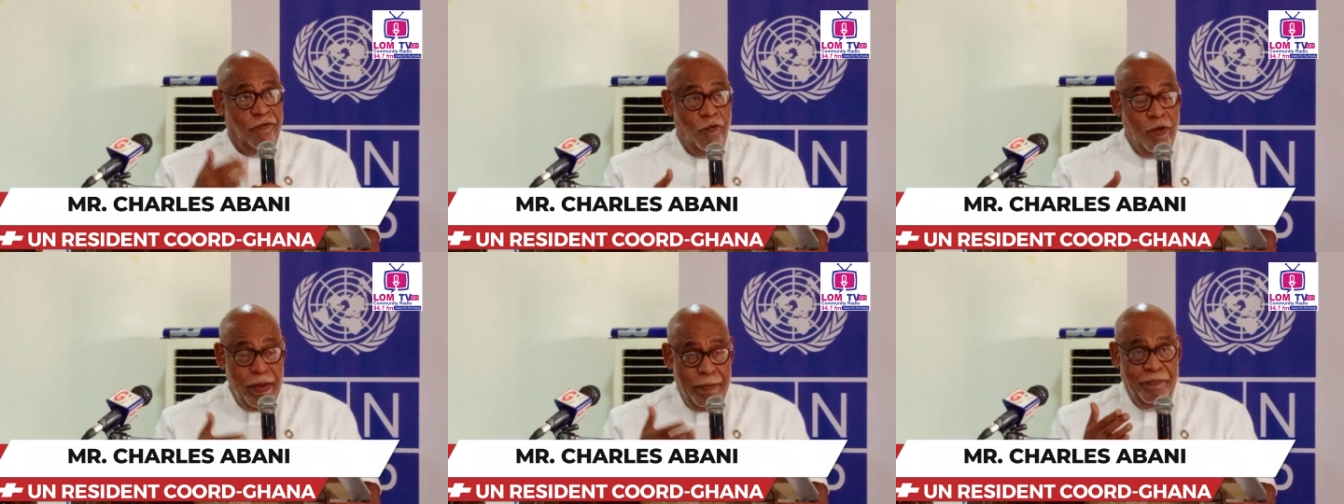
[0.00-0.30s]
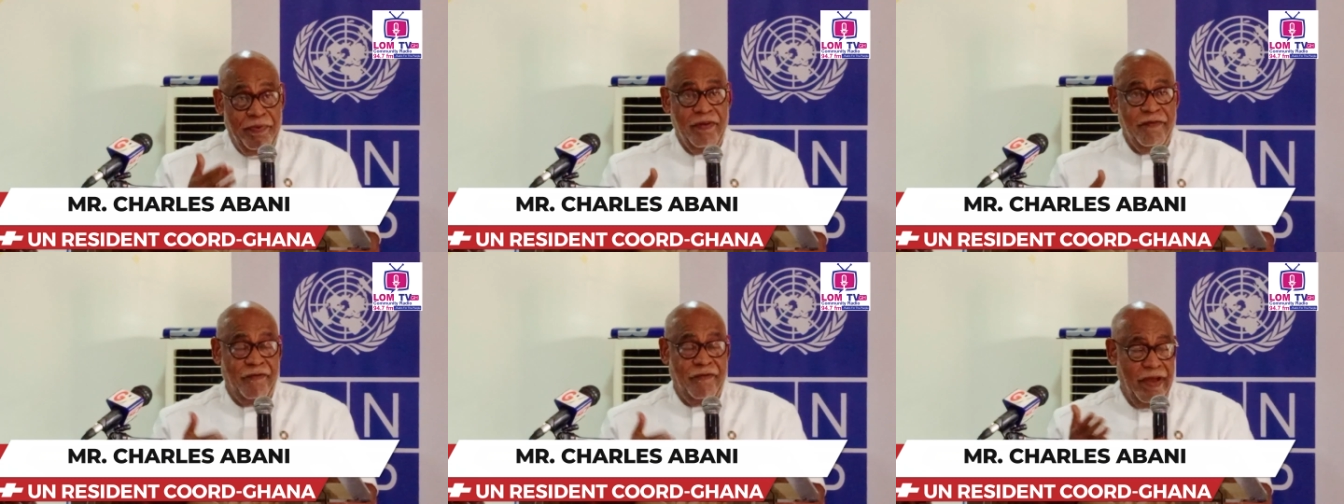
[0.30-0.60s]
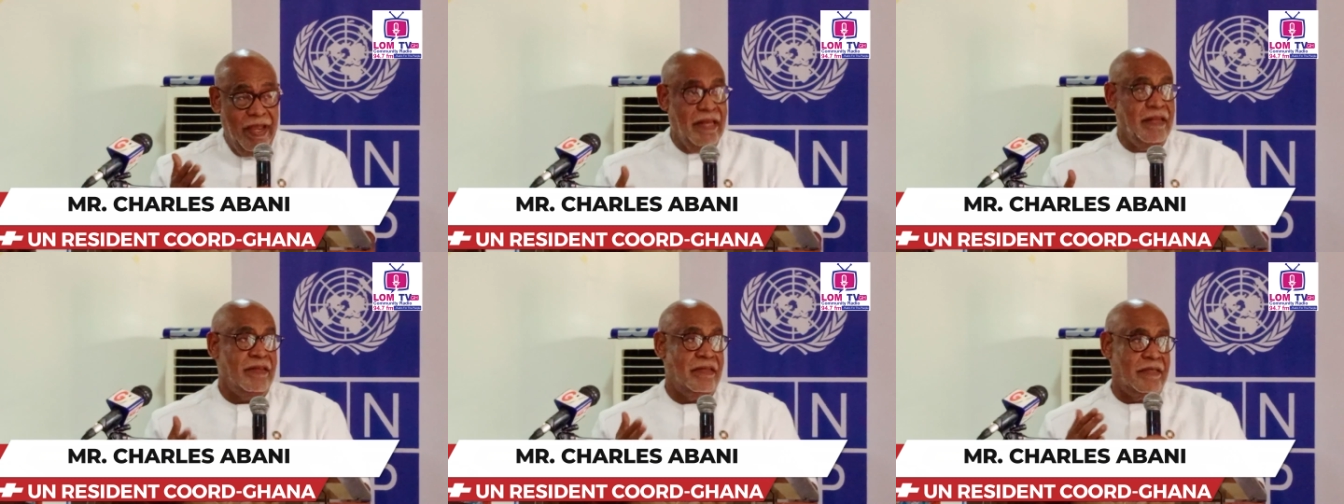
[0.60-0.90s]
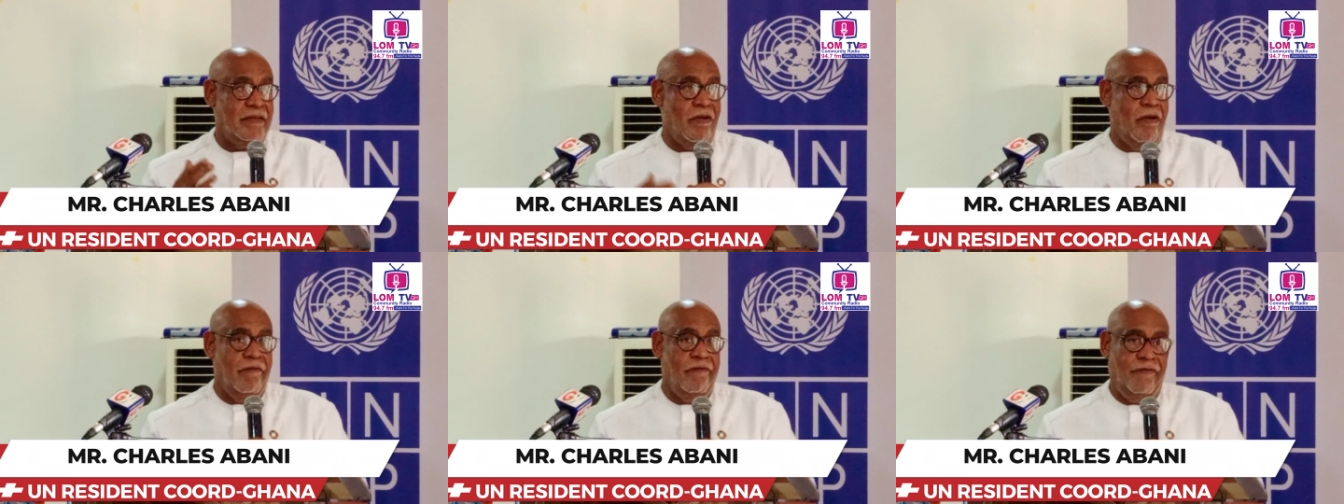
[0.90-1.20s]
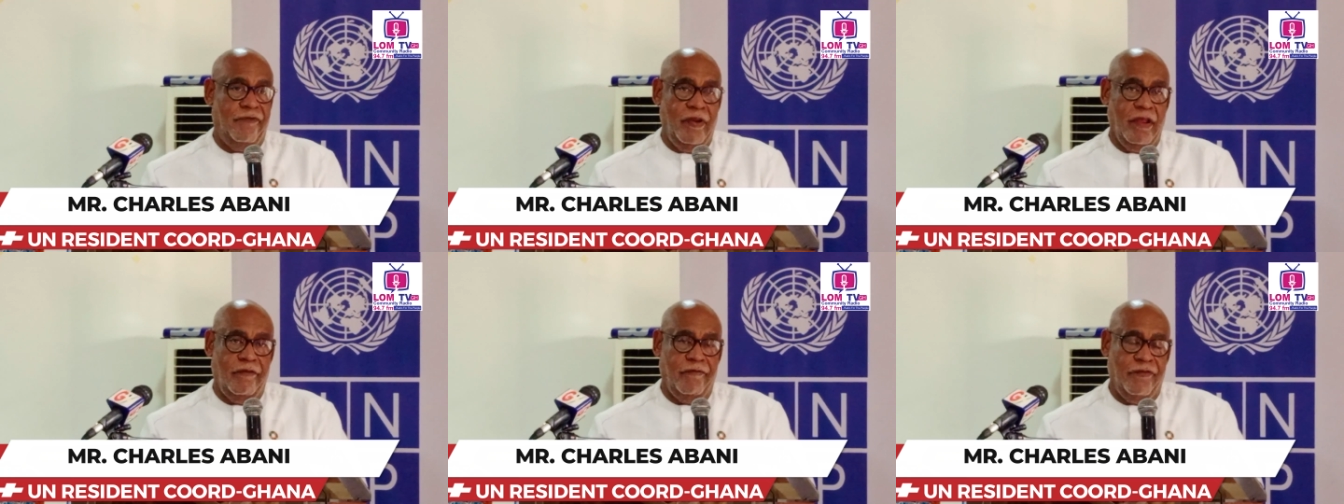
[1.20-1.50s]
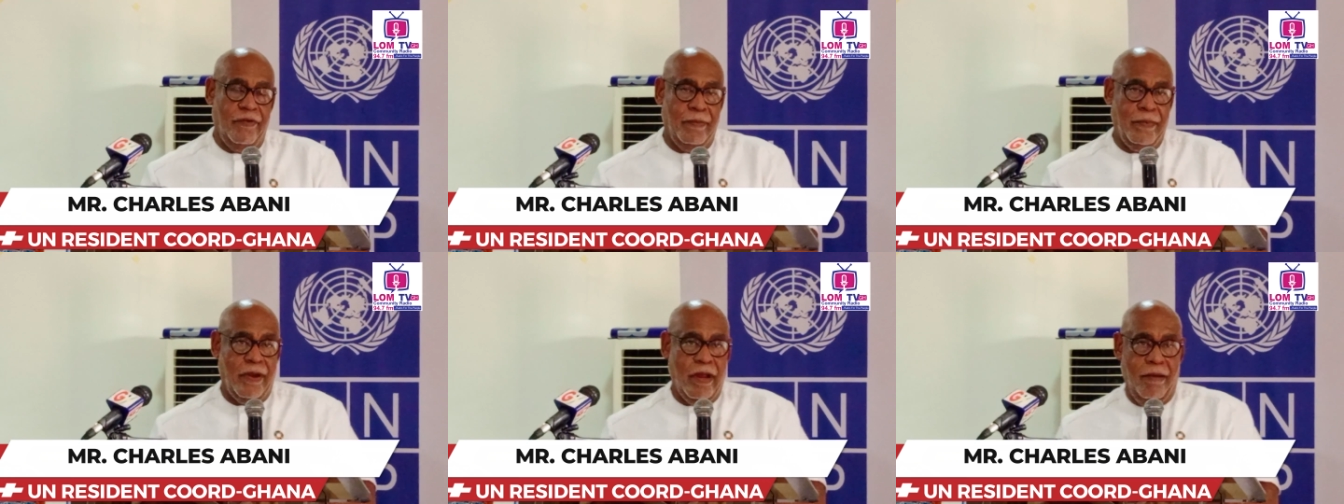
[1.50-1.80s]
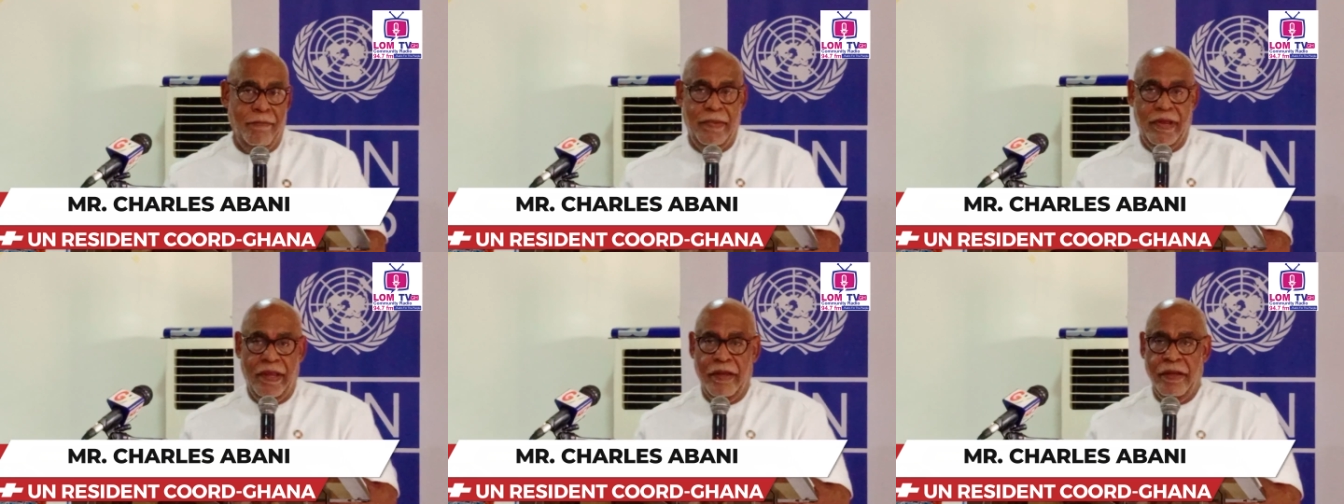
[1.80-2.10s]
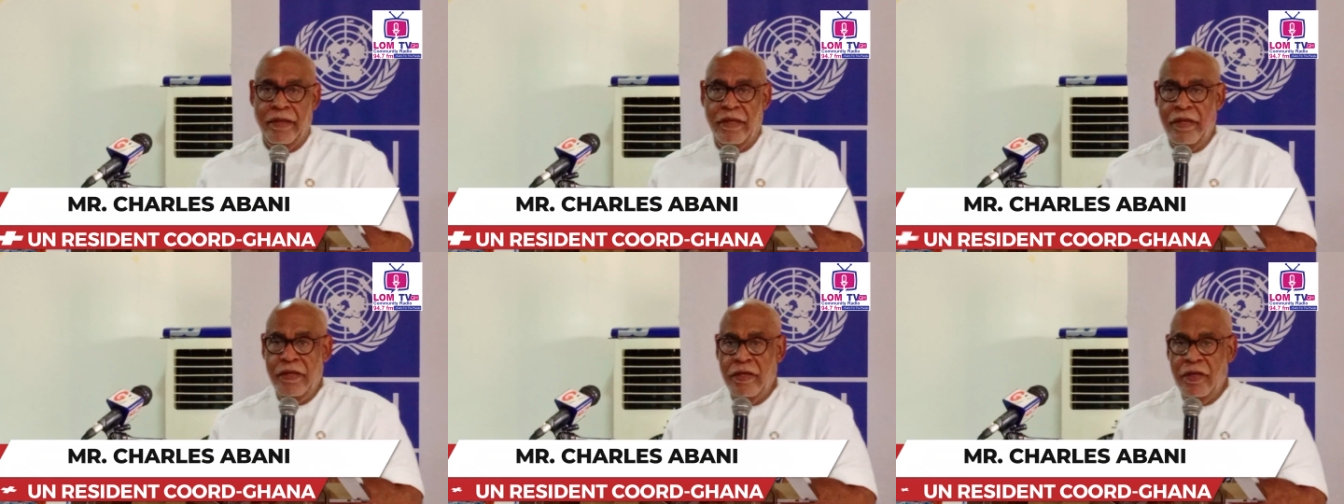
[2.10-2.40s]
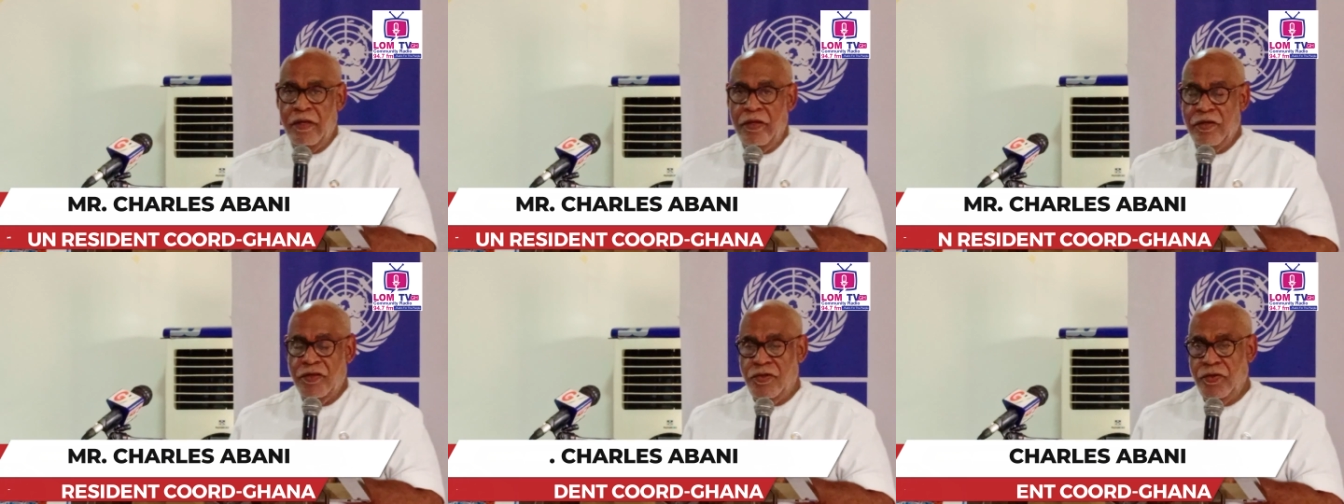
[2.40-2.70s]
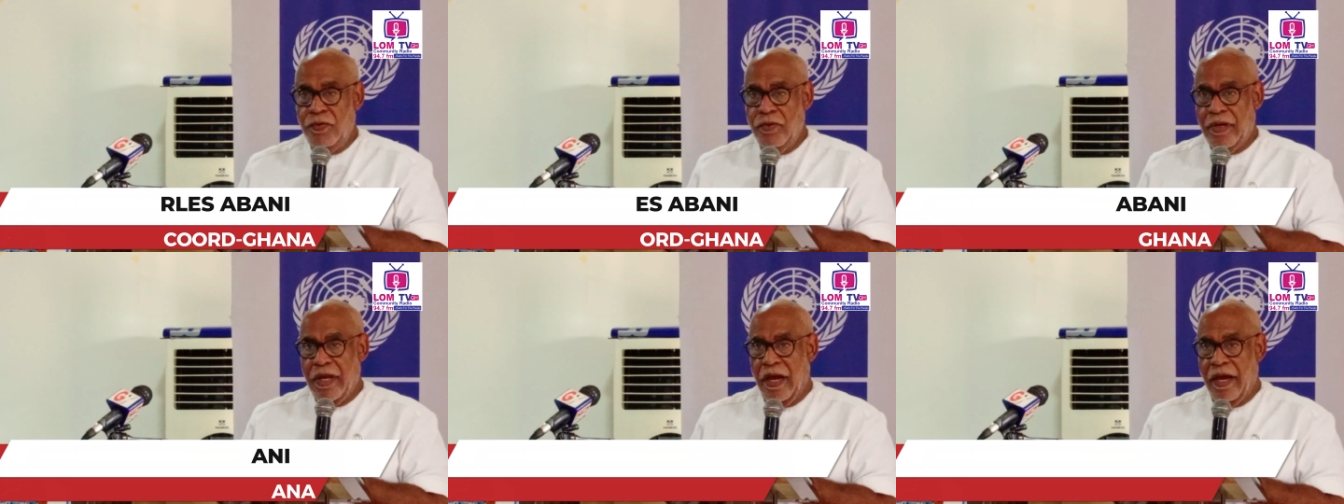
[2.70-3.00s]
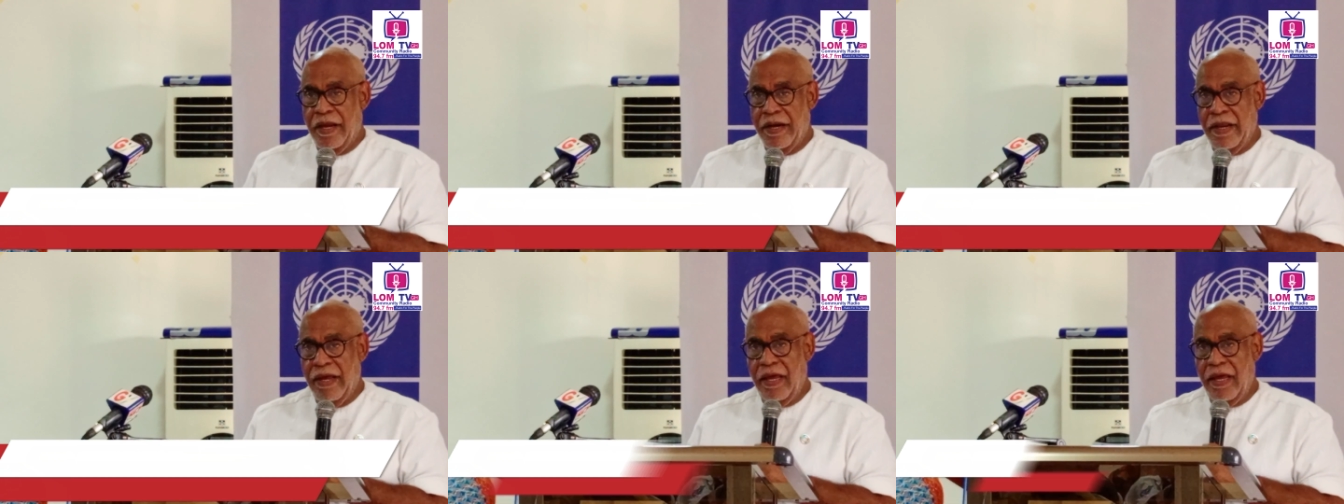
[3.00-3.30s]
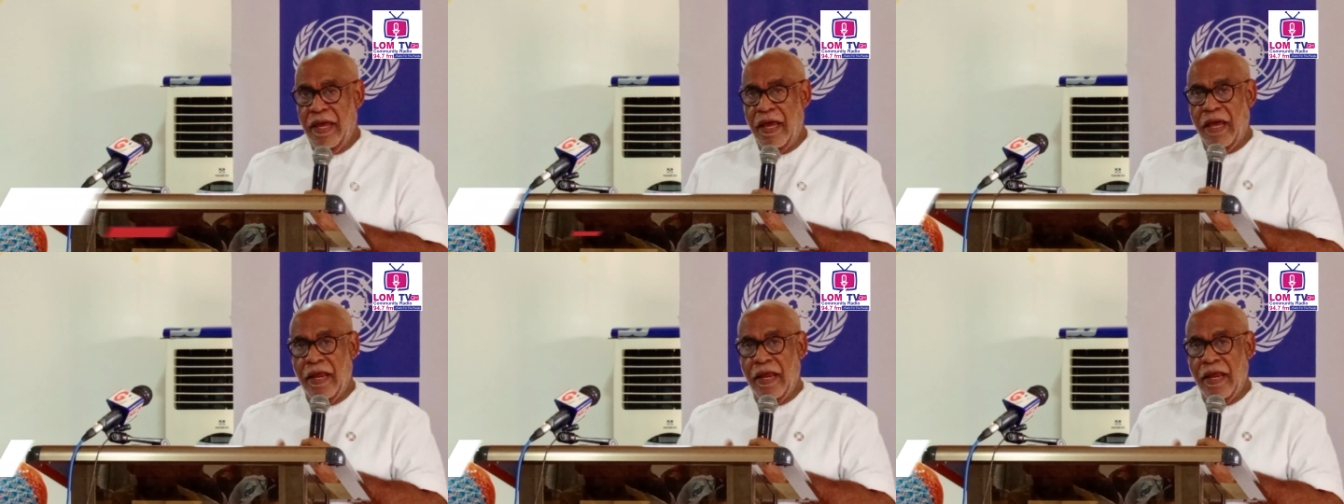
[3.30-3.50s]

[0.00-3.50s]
if we prevent conflict from coming to Ghana